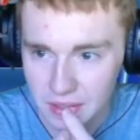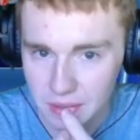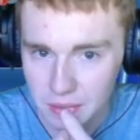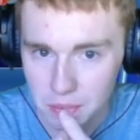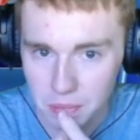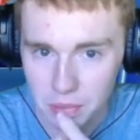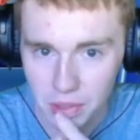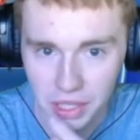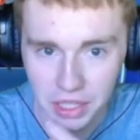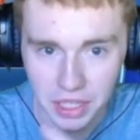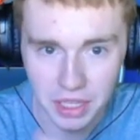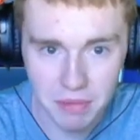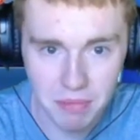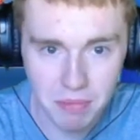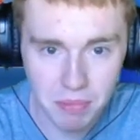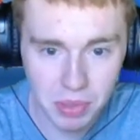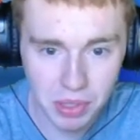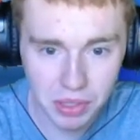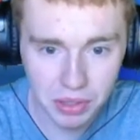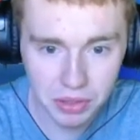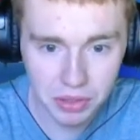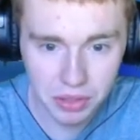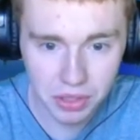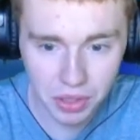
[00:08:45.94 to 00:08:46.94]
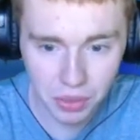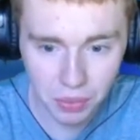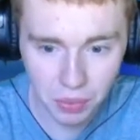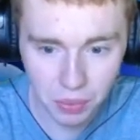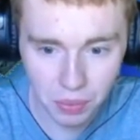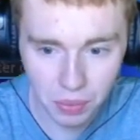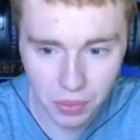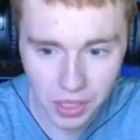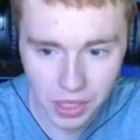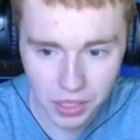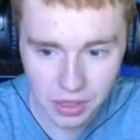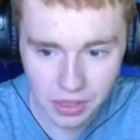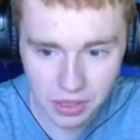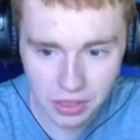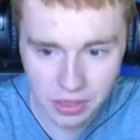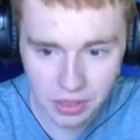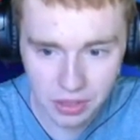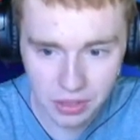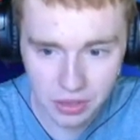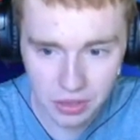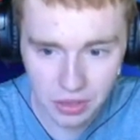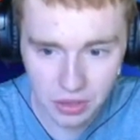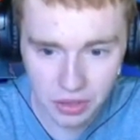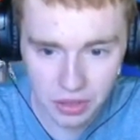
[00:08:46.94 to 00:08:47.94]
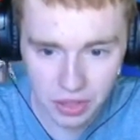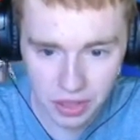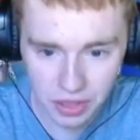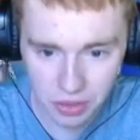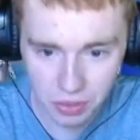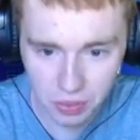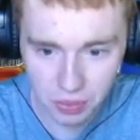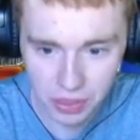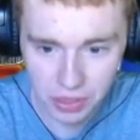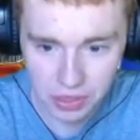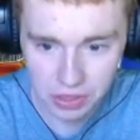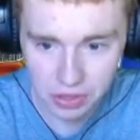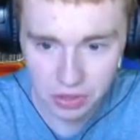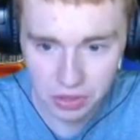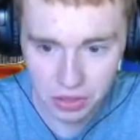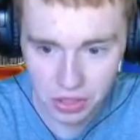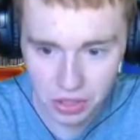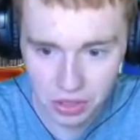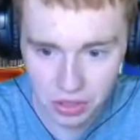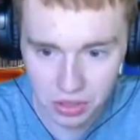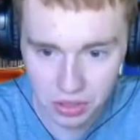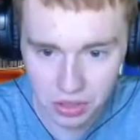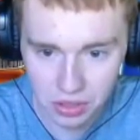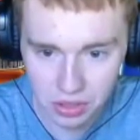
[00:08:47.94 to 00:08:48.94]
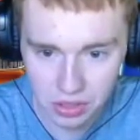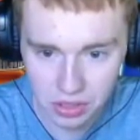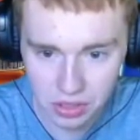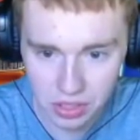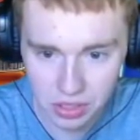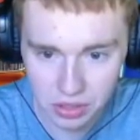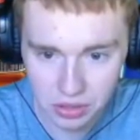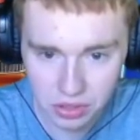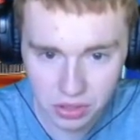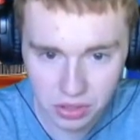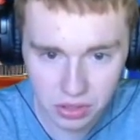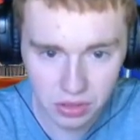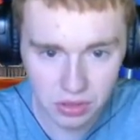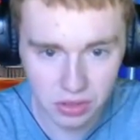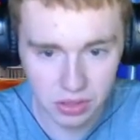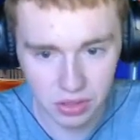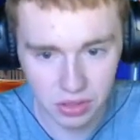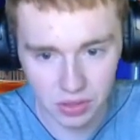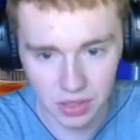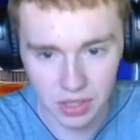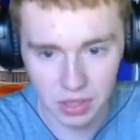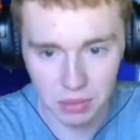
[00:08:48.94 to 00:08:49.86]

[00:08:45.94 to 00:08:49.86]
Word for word: But I could build the wetsuit, or not the wetsuit, the steel suit, so I need